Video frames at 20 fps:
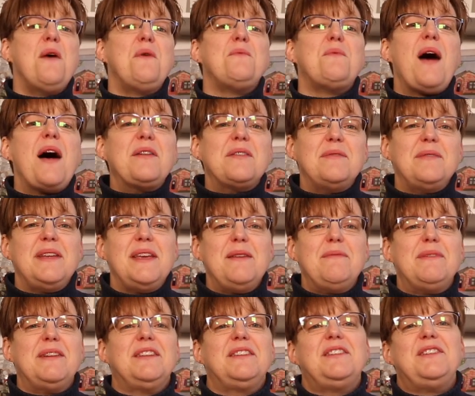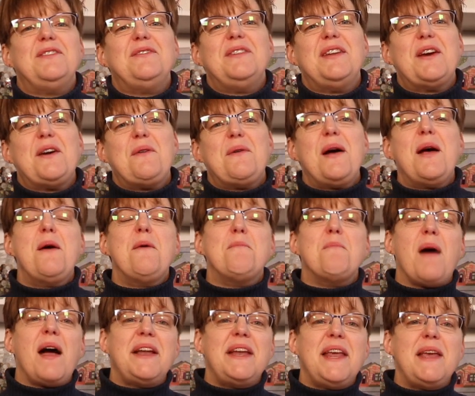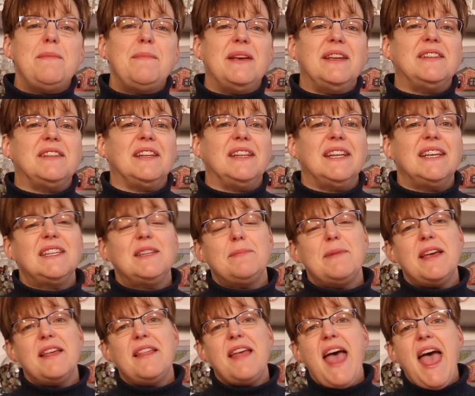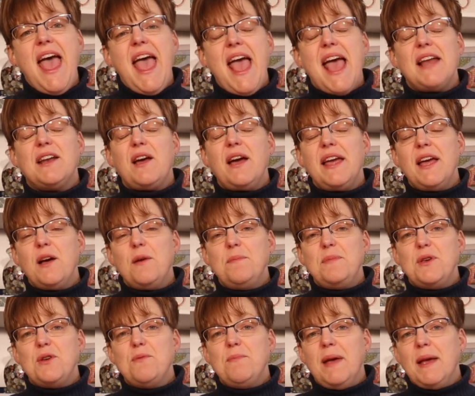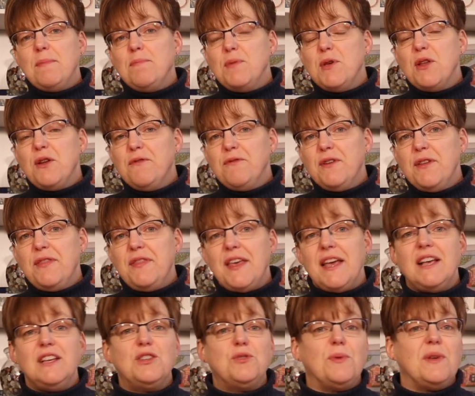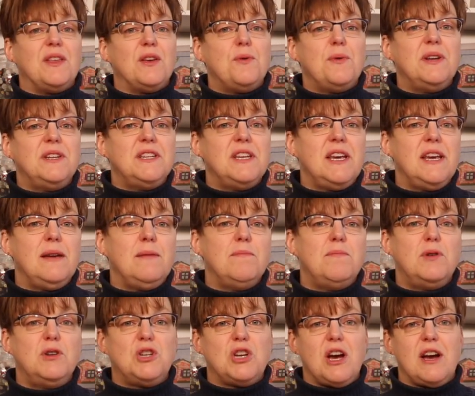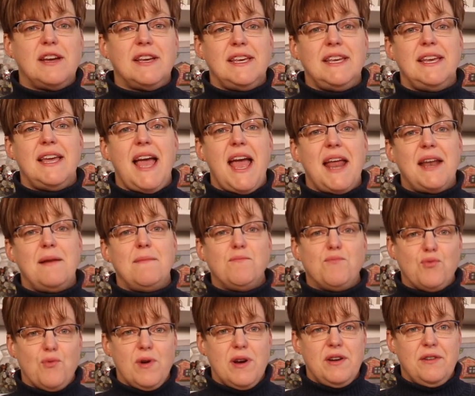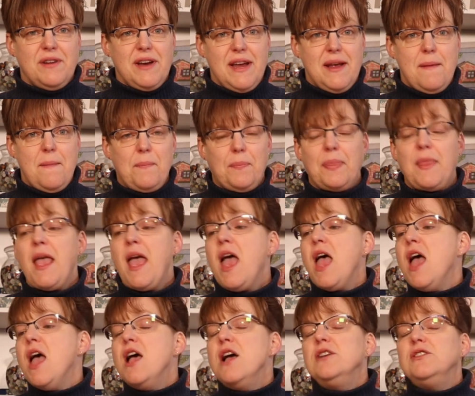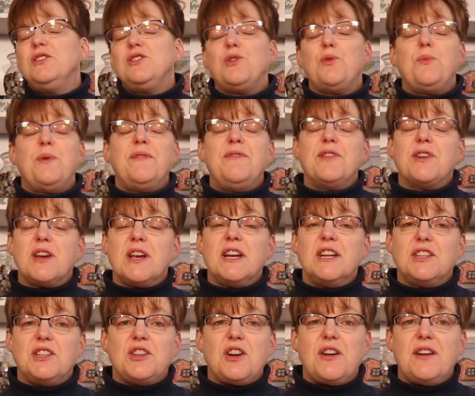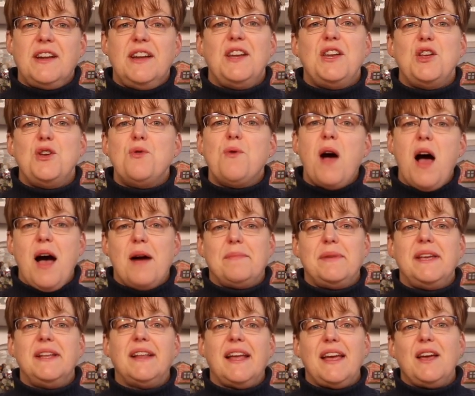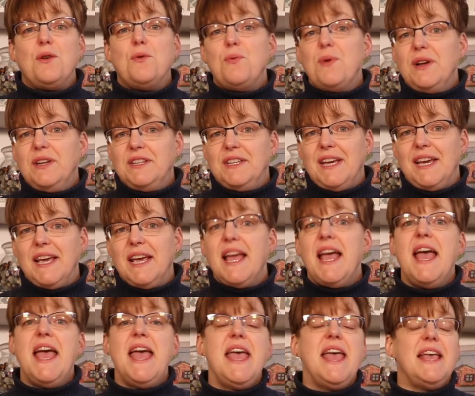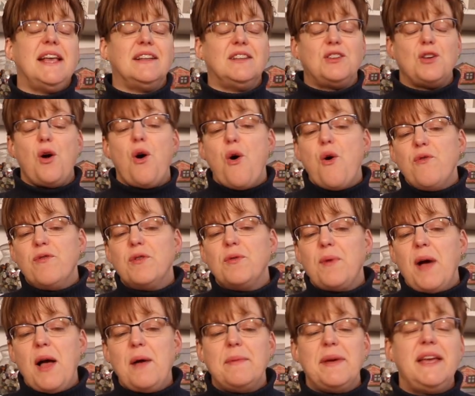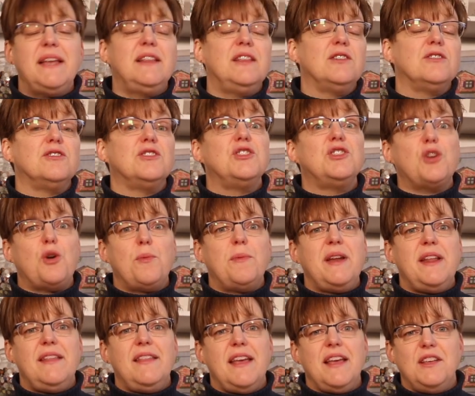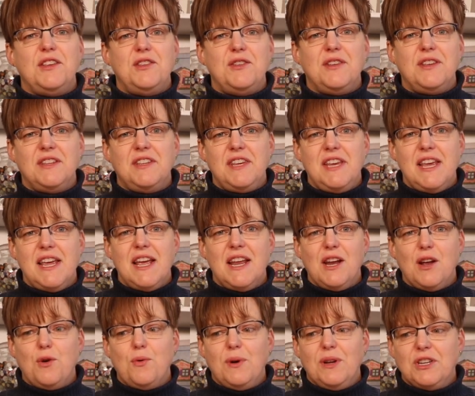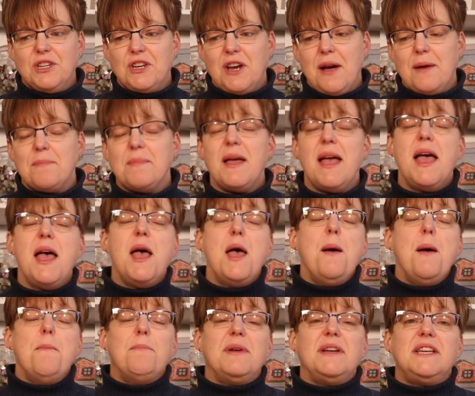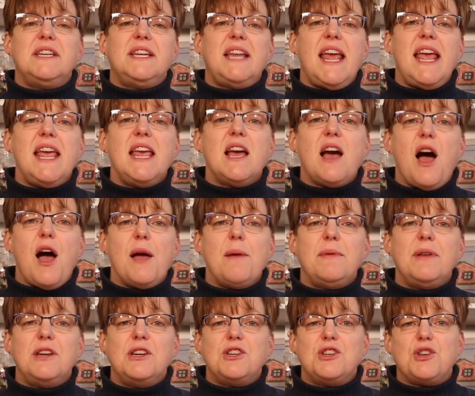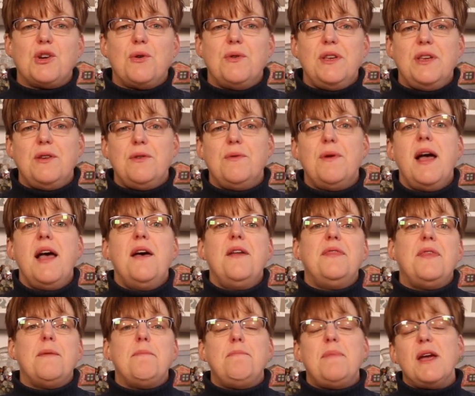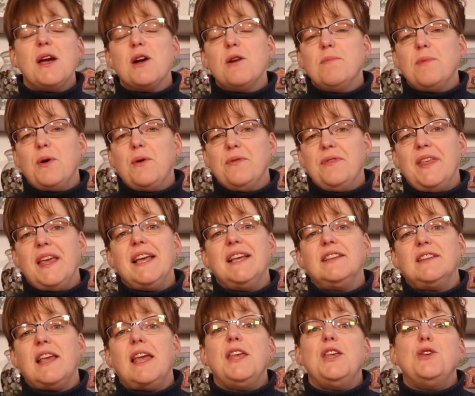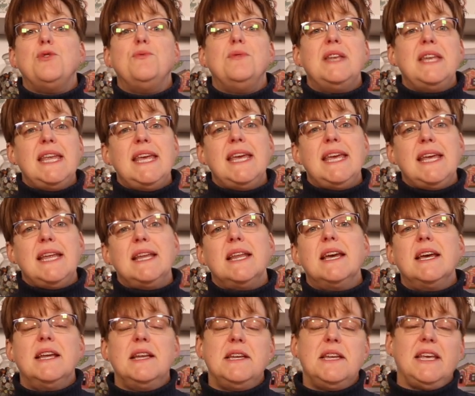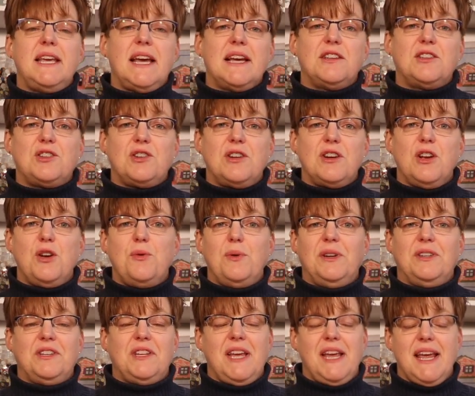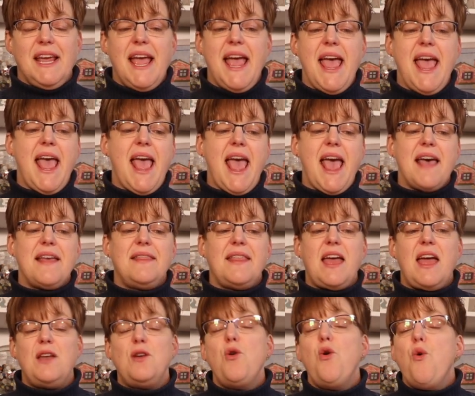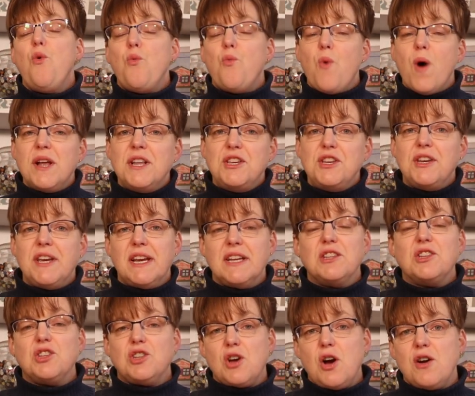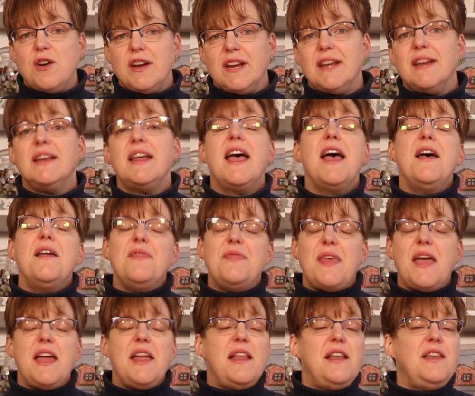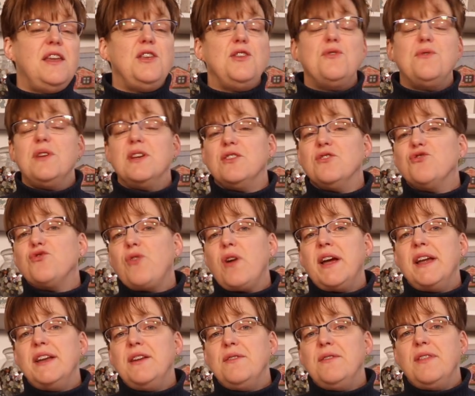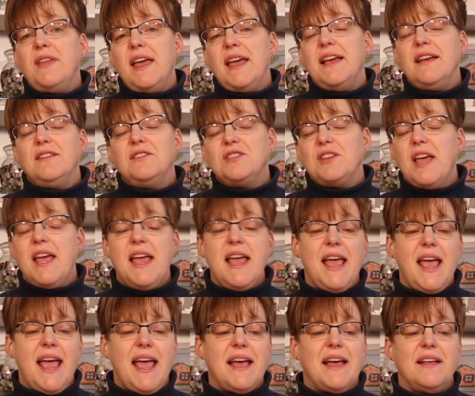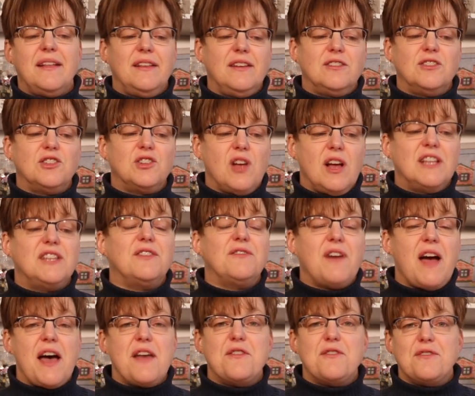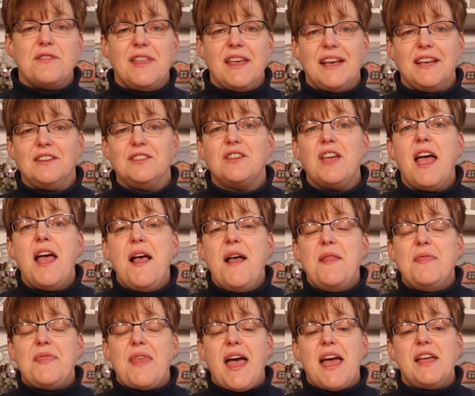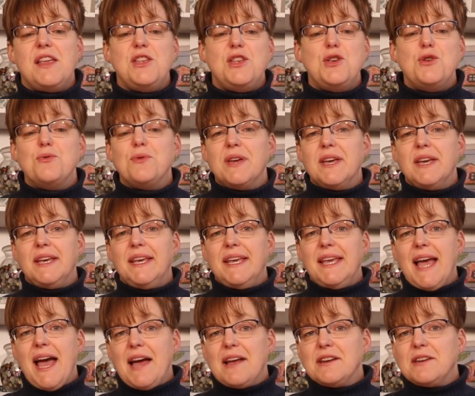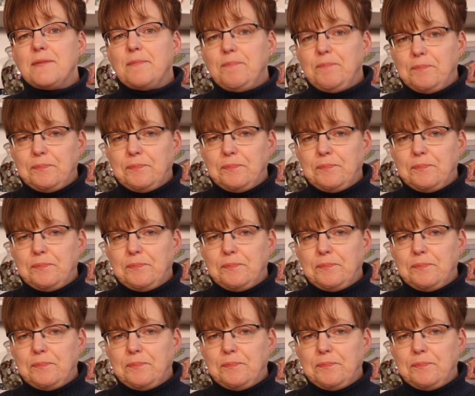Welcome to Epida Studio. My name is Elizabeth and I help you make beautiful things with quilting, bojagi, and embroidery. So if you're gonna start a new hobby like quilting, it's overwhelming. There's so many things you can see in a quilt shop. But today I'm gonna to show you the bare bone things that you need to get started quilting. And then once you get started, then you can try new things and there's lots of other things that you can get.